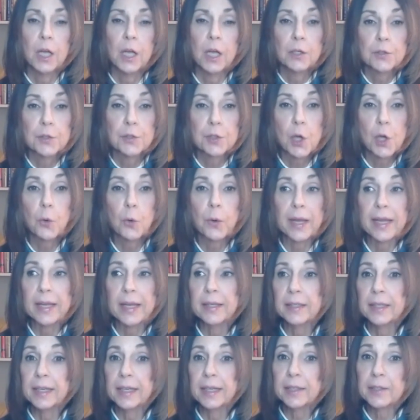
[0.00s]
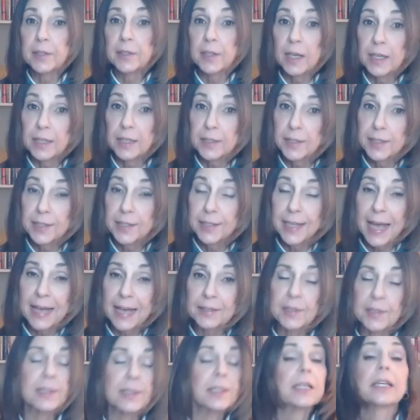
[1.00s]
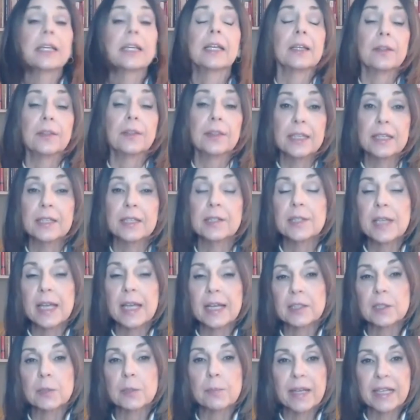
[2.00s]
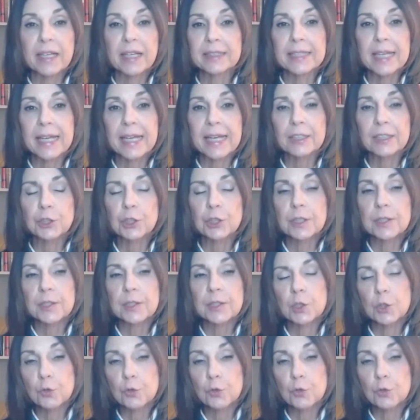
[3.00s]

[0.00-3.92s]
So in assessing these expectations,